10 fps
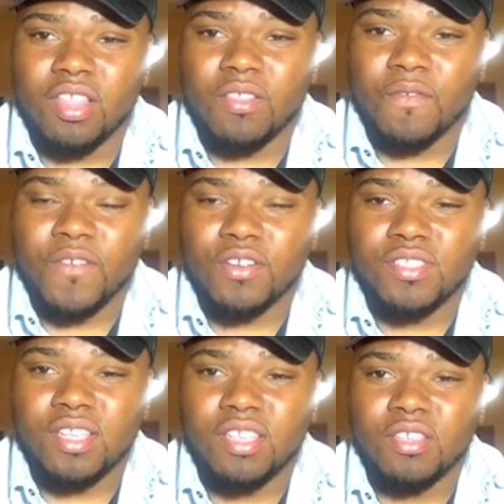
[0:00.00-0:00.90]
the first
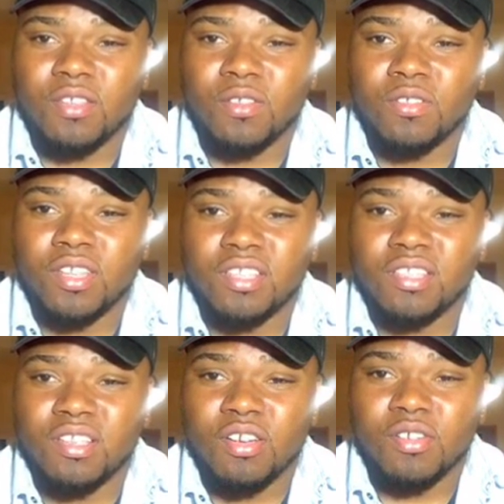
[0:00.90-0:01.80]
thing you need to
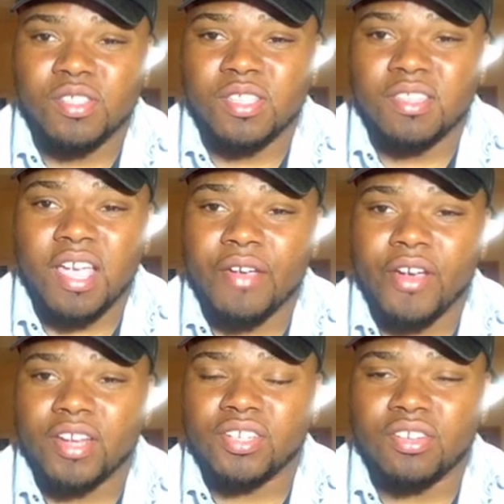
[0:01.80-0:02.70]
know is the
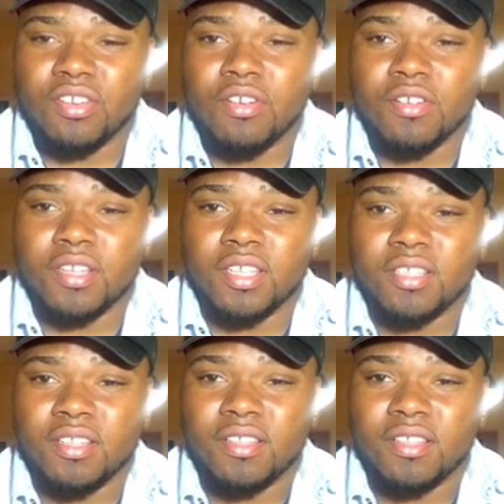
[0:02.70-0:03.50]
direction you're going in.